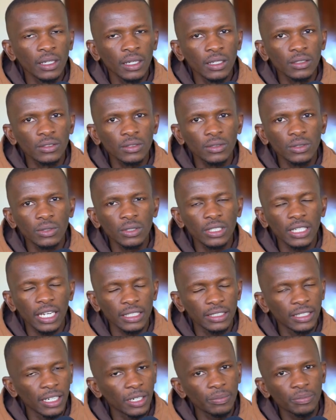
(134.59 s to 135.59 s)
So yeah,
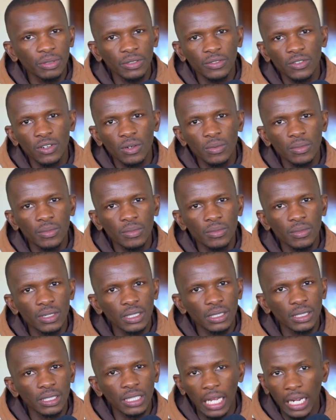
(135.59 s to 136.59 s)
it didn't
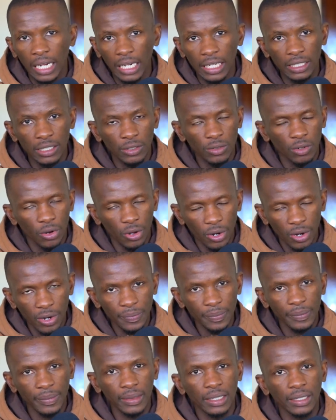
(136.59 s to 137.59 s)
perform great at all.
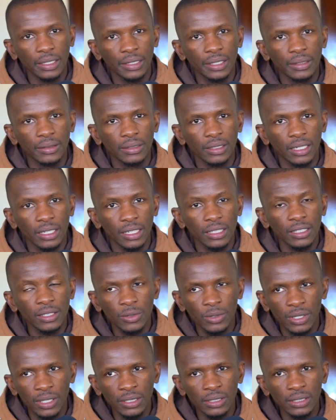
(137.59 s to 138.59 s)
And another
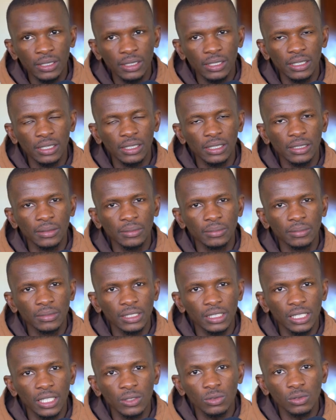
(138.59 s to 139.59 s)
one,
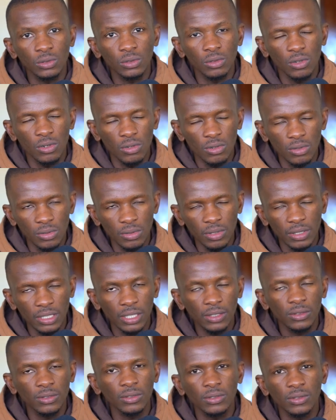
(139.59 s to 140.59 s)
the Datsun Go. The
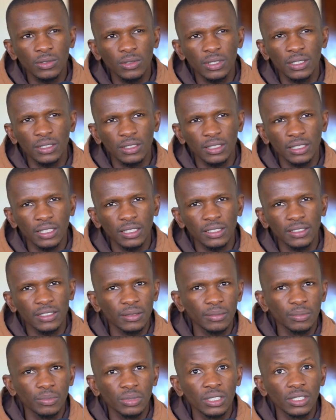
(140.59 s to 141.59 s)
Datsun Go, I think, at
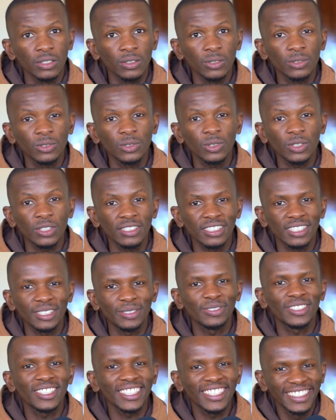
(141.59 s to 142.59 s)
some point also
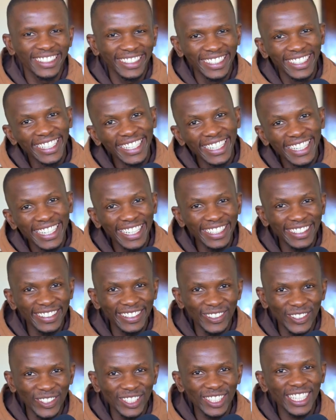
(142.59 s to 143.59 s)
received a
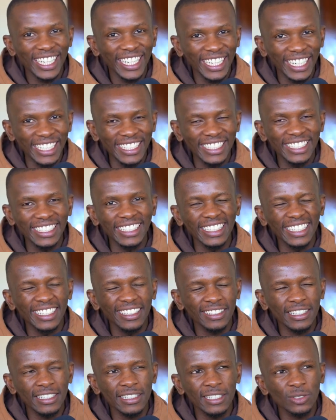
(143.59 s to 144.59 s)
0-star rating. I
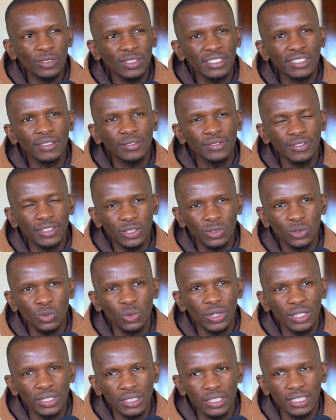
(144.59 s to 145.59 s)
think this was the first
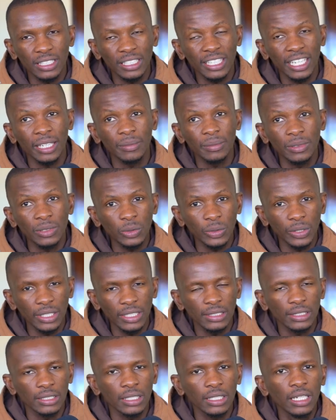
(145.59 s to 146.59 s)
one that came
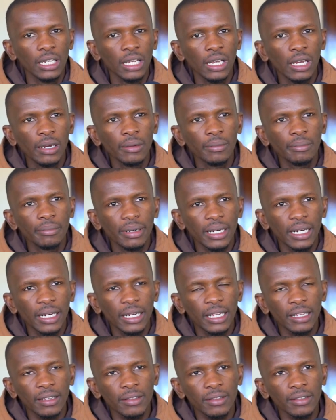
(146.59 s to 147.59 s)
into SA.
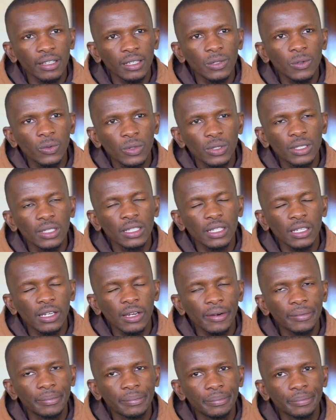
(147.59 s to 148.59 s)
But I think with the